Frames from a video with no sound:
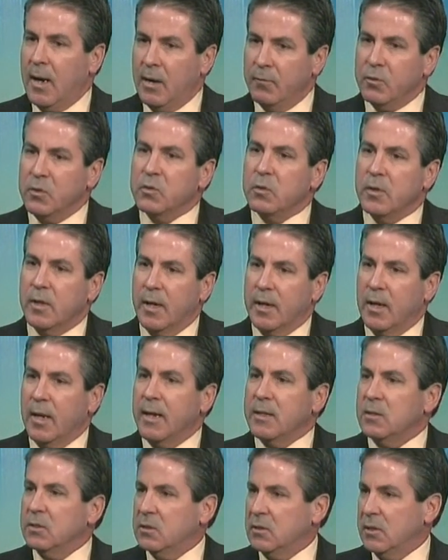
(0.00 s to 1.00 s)
Obviously, I'd
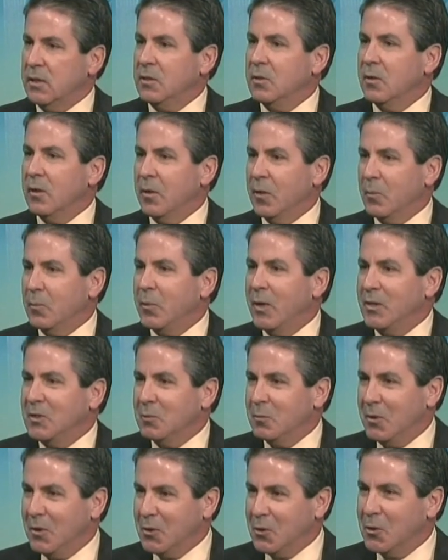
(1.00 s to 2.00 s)
like to see a
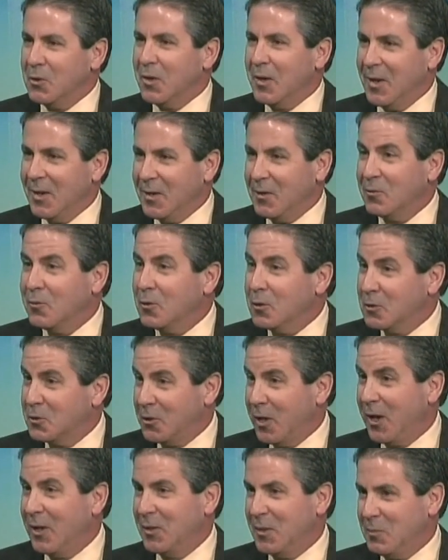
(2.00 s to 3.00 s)
patient be a good candidate for a
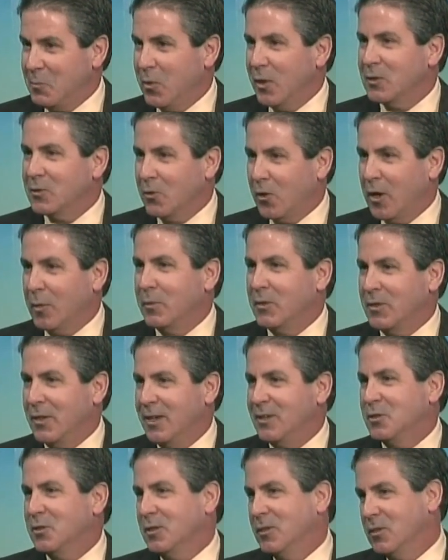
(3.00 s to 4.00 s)
saline breast
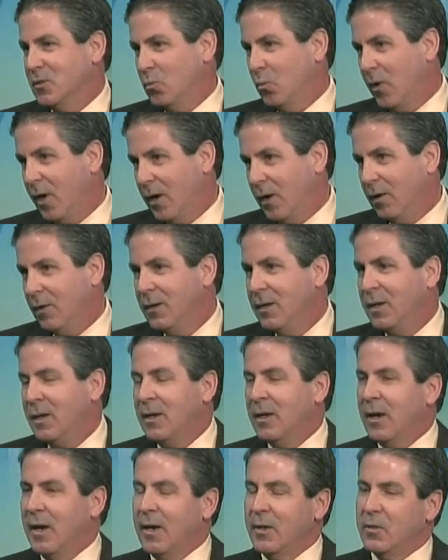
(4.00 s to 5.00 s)
augmentation as well.
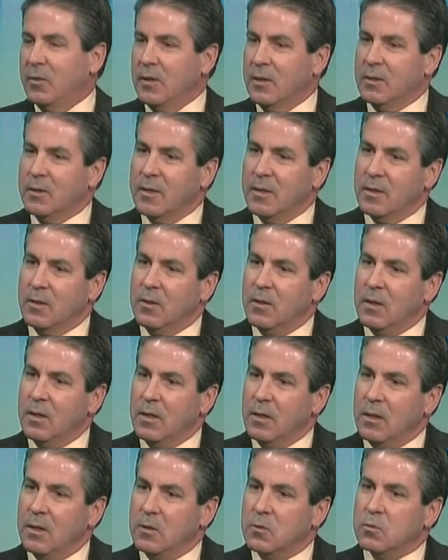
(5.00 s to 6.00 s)
I think that
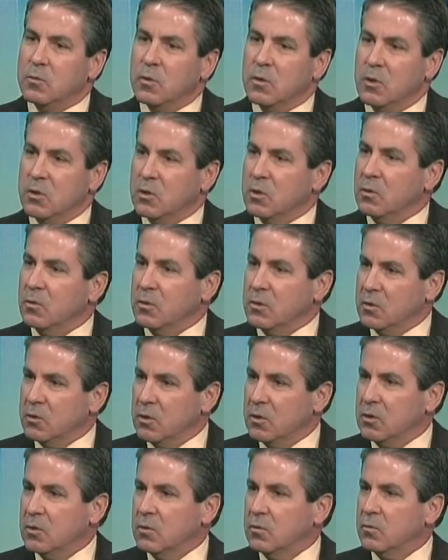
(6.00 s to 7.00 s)
the traditional
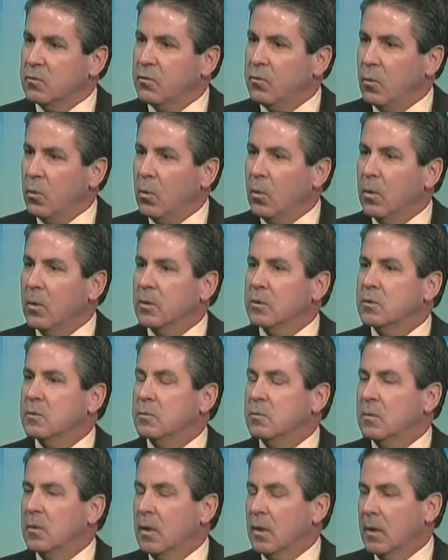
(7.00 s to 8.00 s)
incisions for
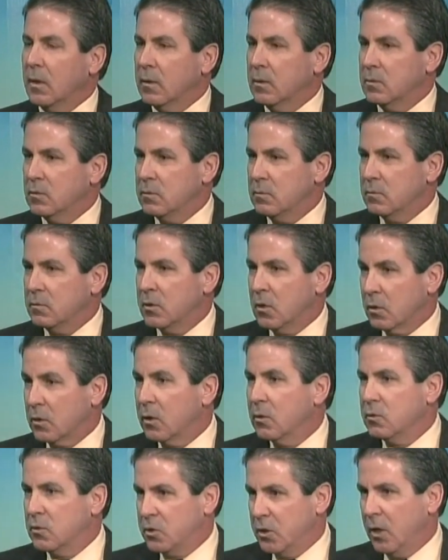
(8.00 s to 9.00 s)

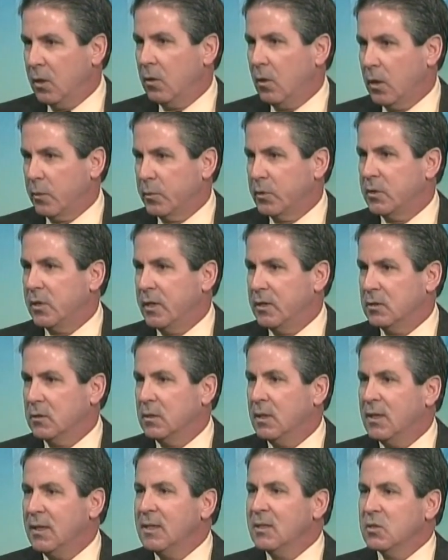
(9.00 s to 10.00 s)
silicone gel
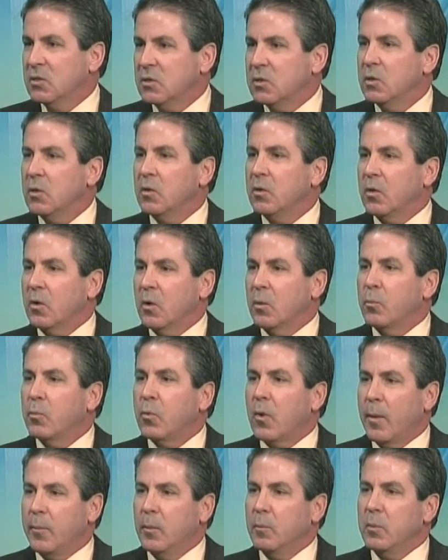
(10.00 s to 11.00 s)
augmentation still are
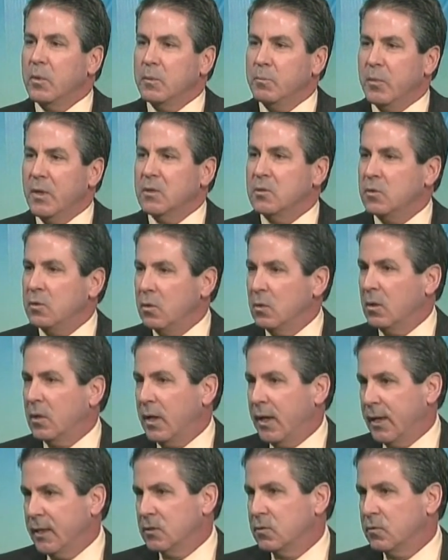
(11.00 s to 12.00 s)
probably best
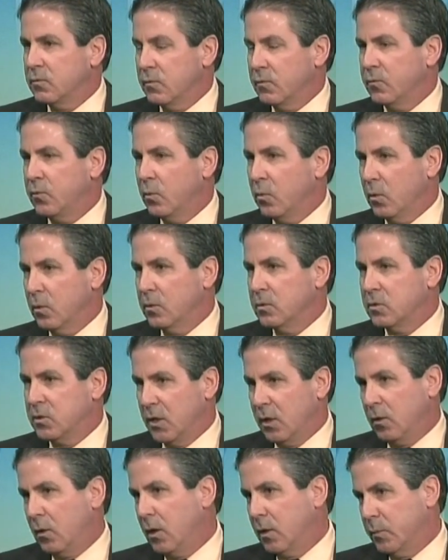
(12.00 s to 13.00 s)
utilized for
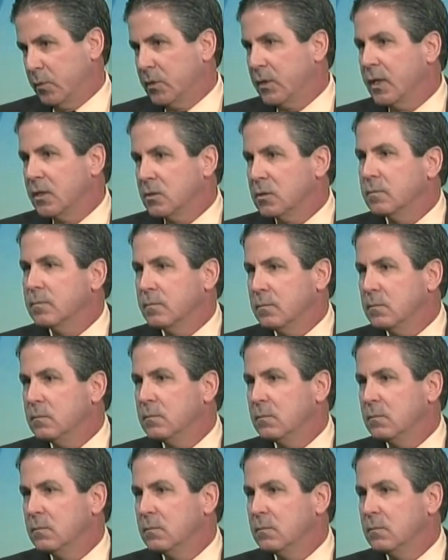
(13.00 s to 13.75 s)
gel augmentation.